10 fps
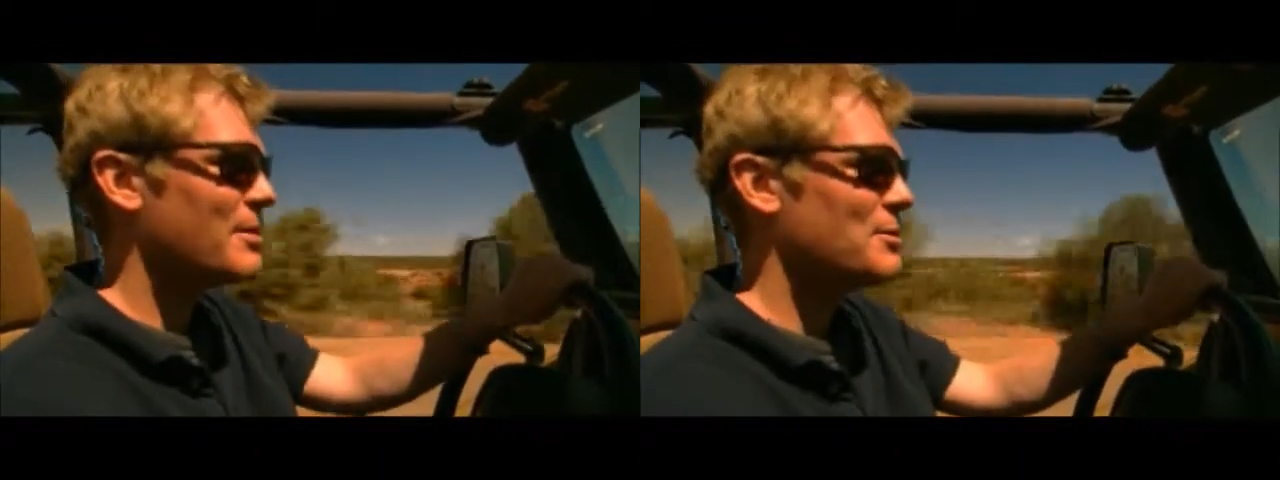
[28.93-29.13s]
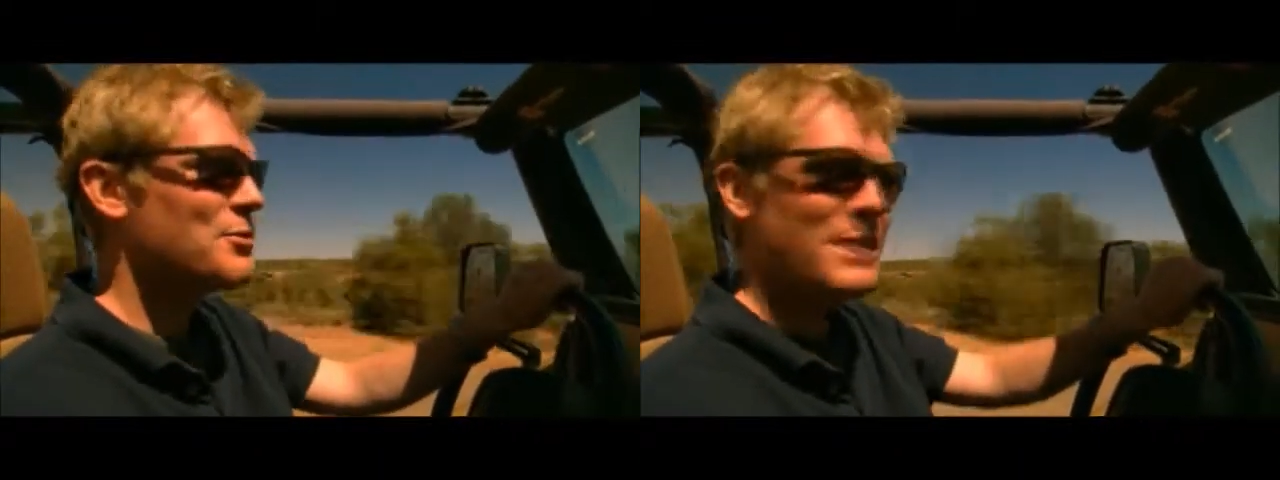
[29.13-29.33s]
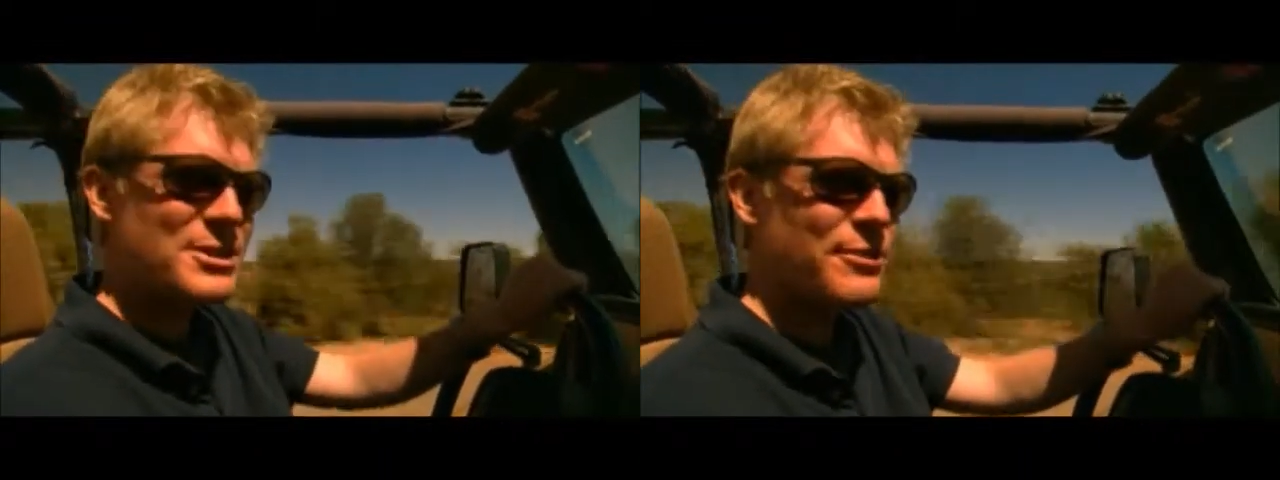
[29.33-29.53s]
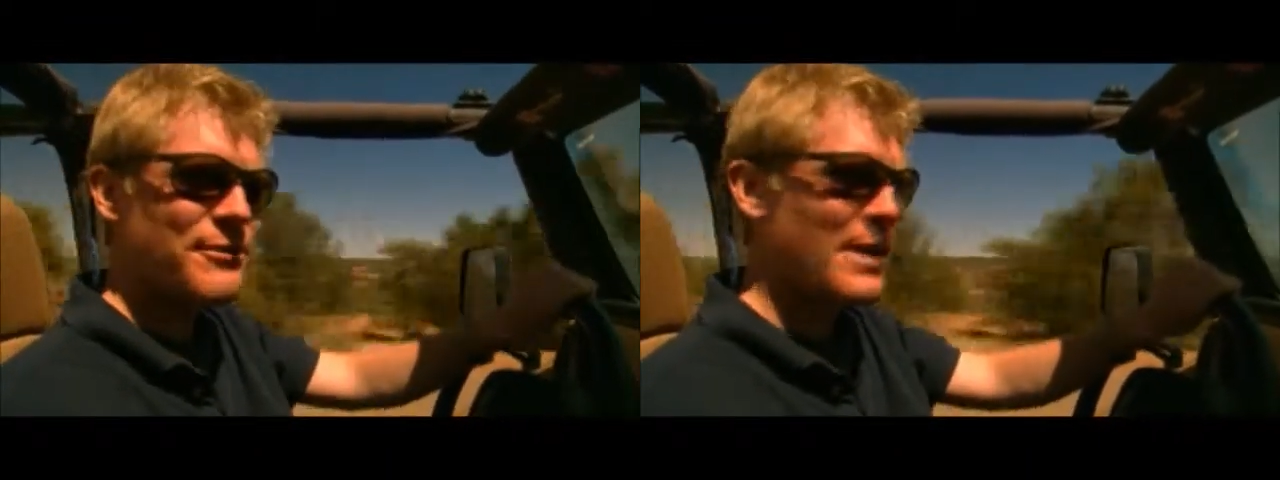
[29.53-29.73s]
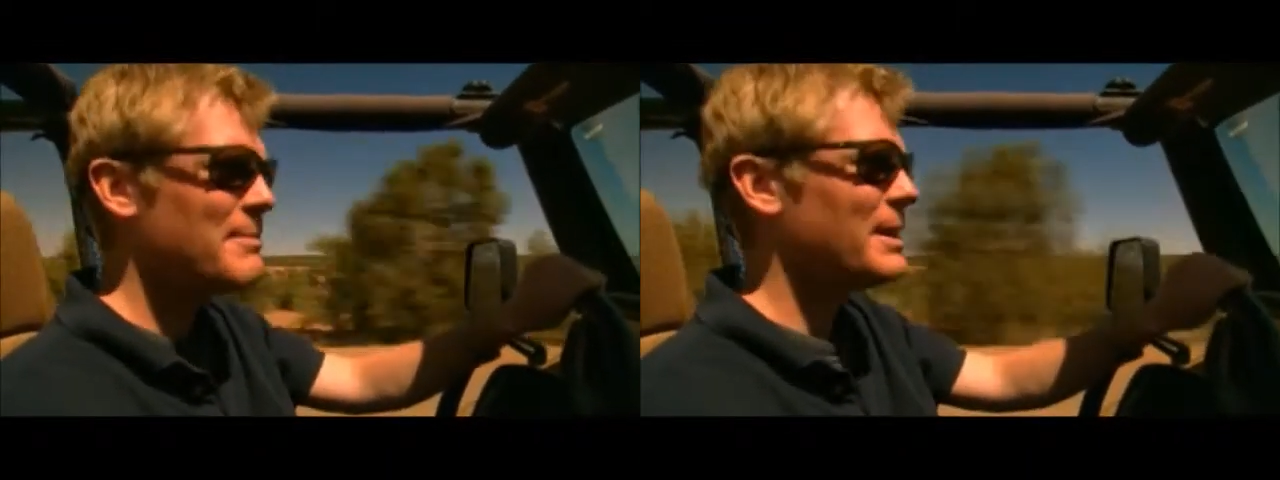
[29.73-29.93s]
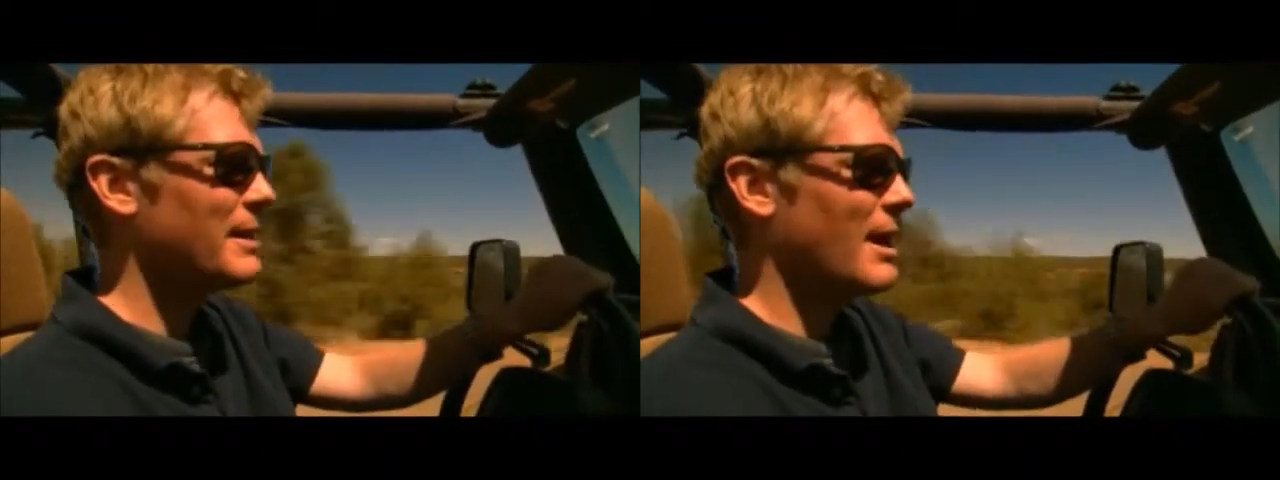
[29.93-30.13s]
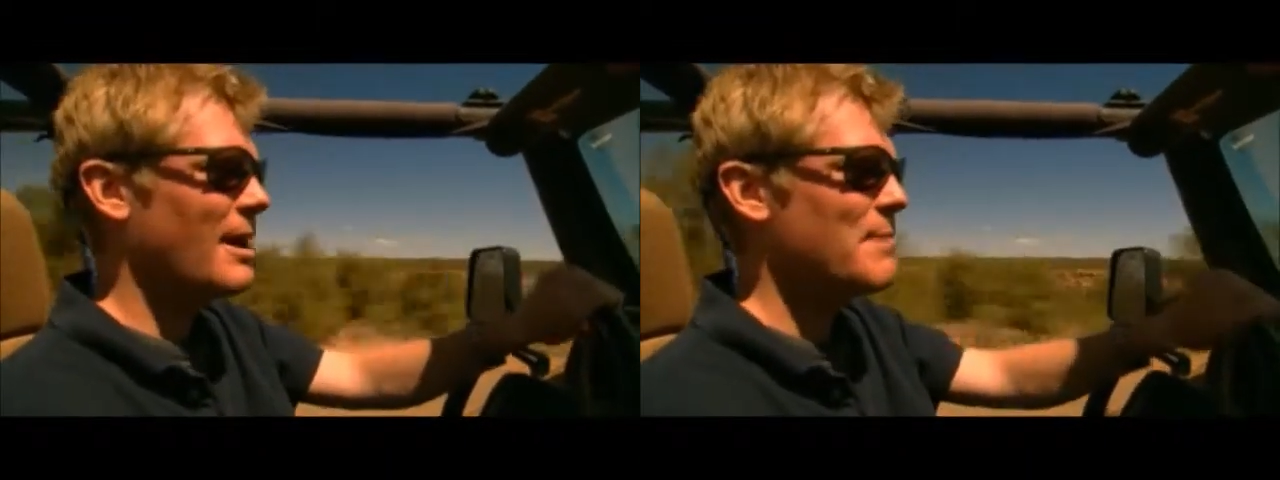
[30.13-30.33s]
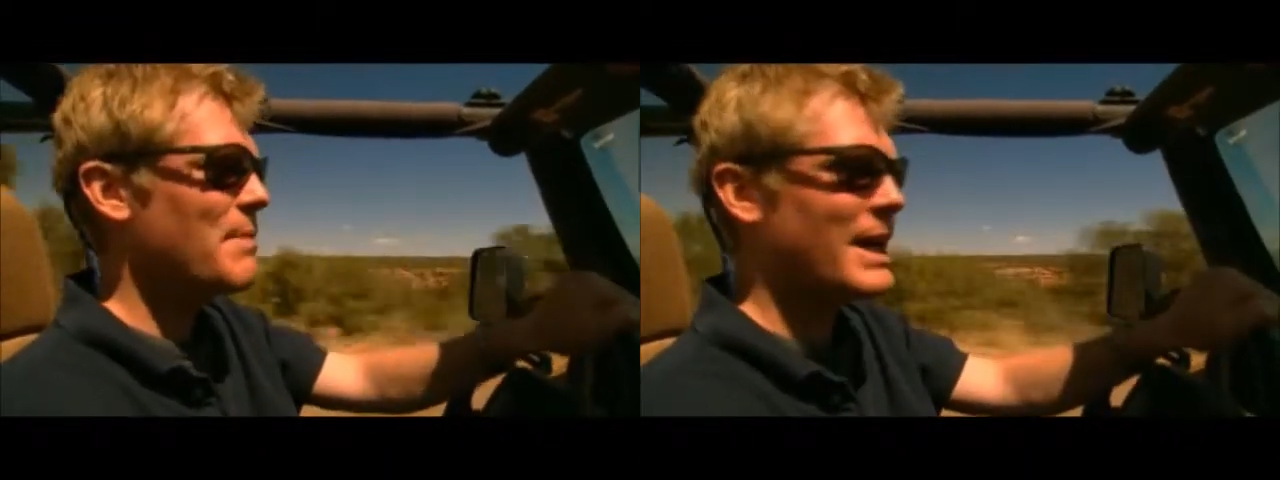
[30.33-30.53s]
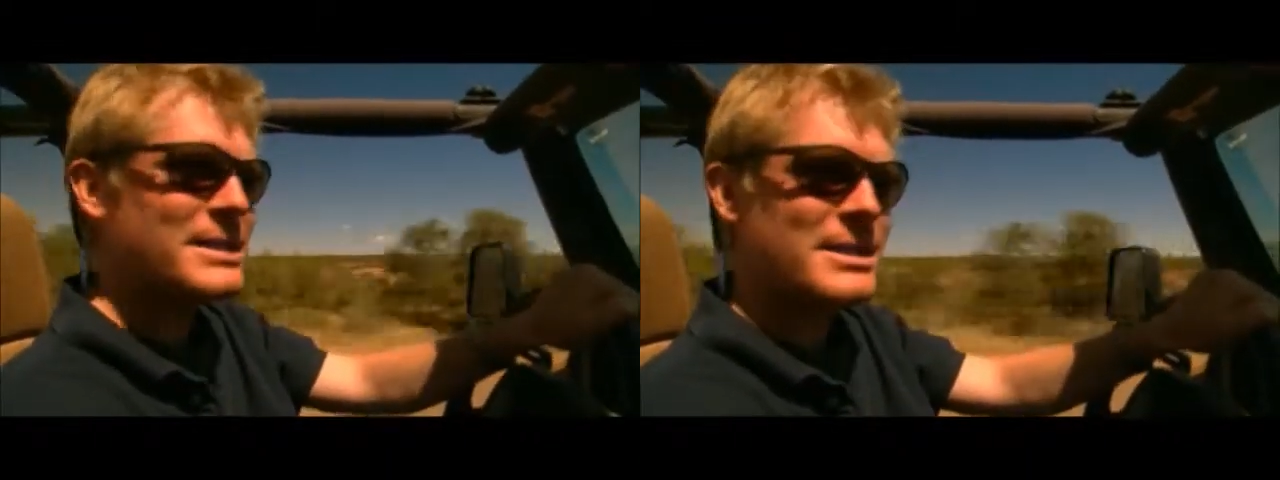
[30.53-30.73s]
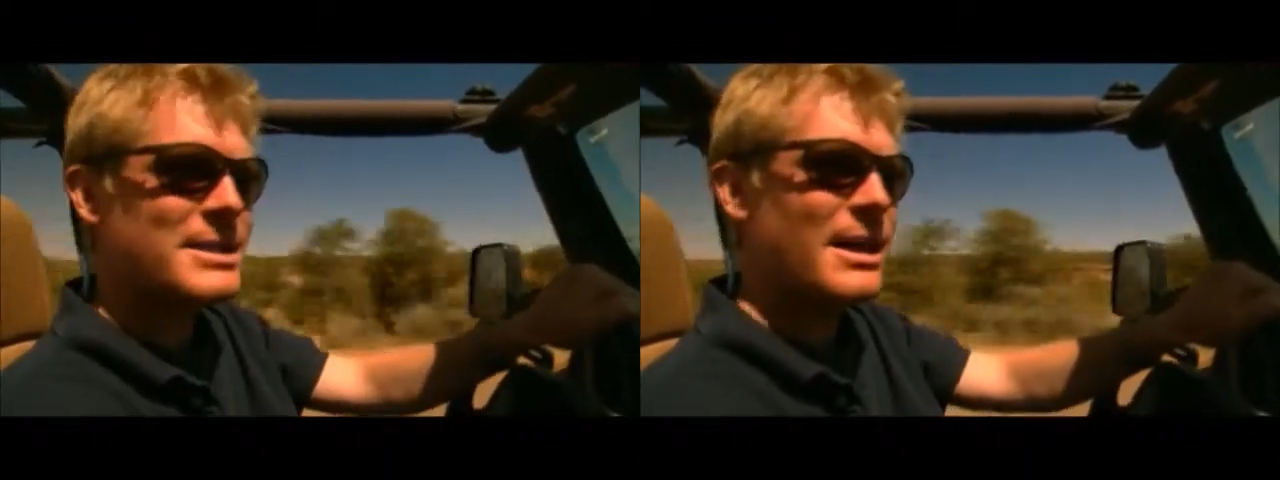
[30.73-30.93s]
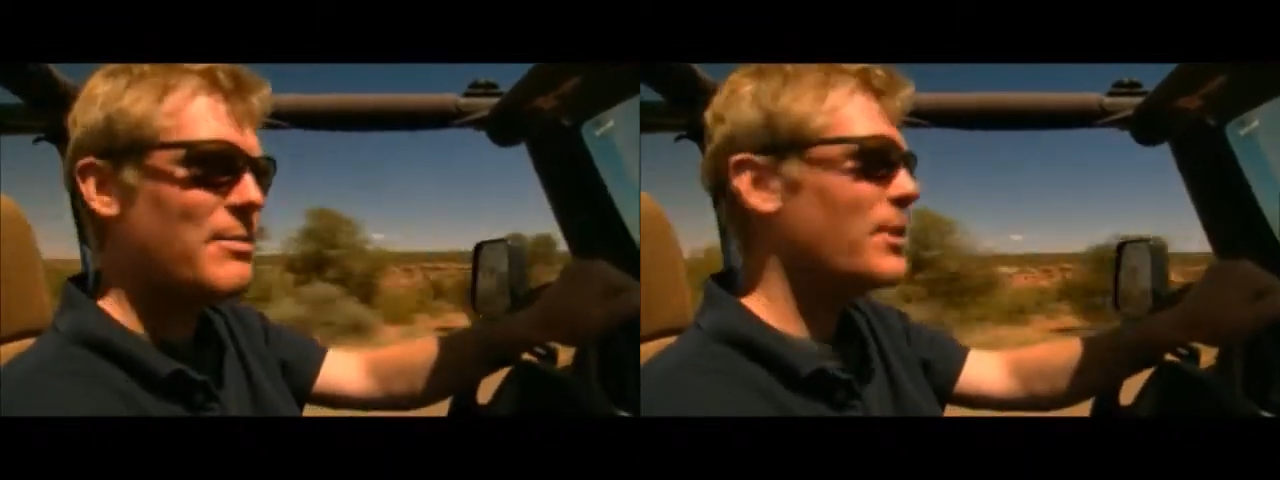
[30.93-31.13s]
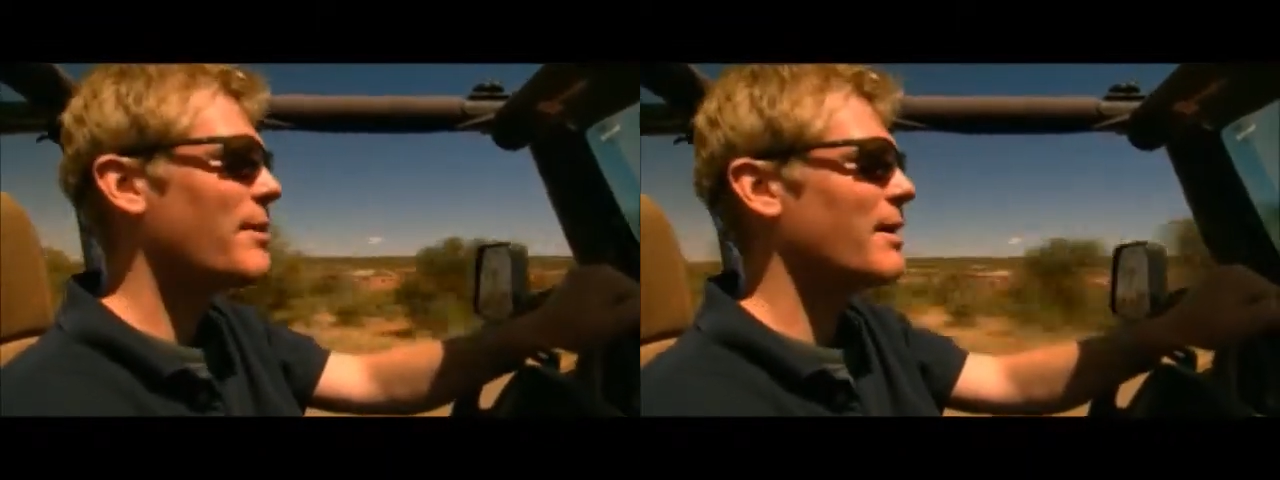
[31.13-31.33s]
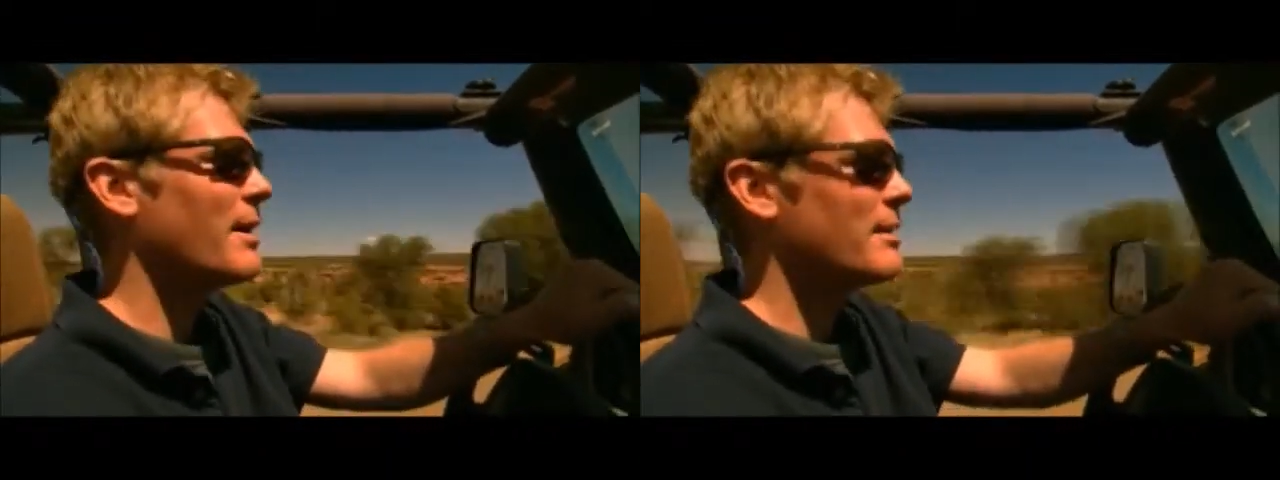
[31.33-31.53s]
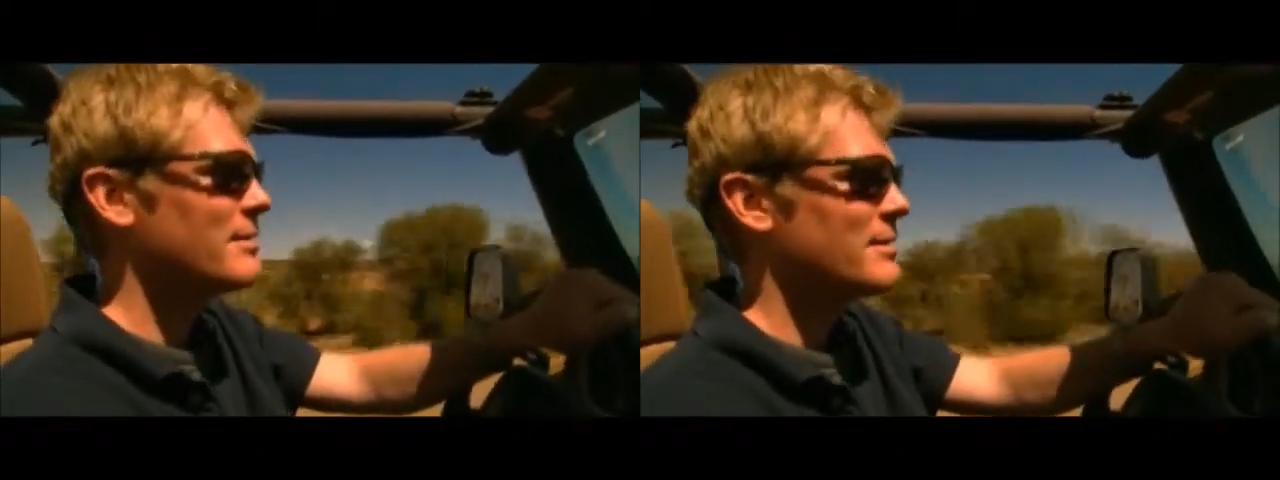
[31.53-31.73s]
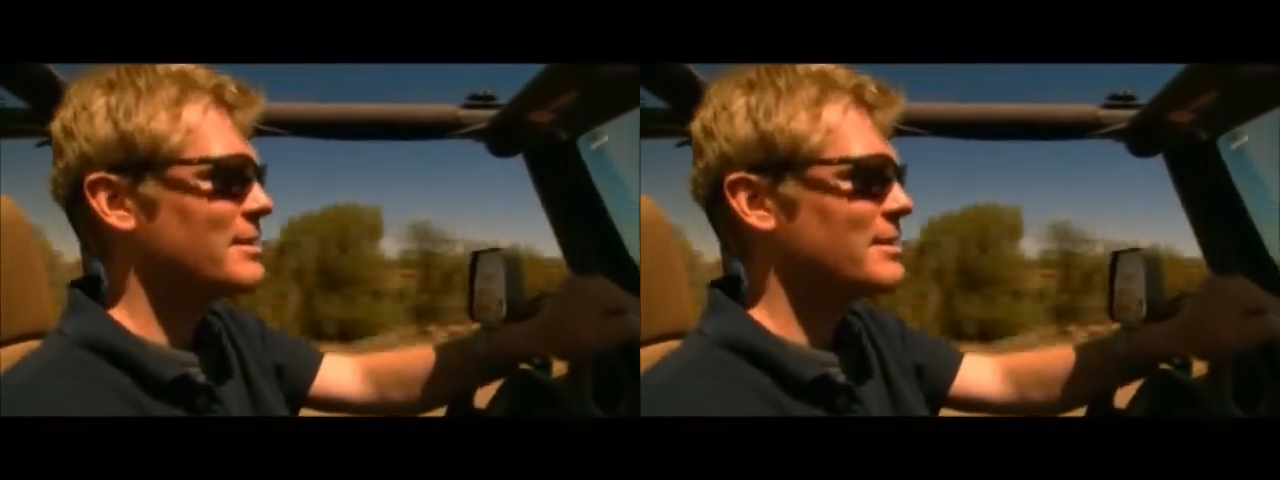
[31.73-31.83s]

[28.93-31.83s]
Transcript: who trace their family line back to Siberia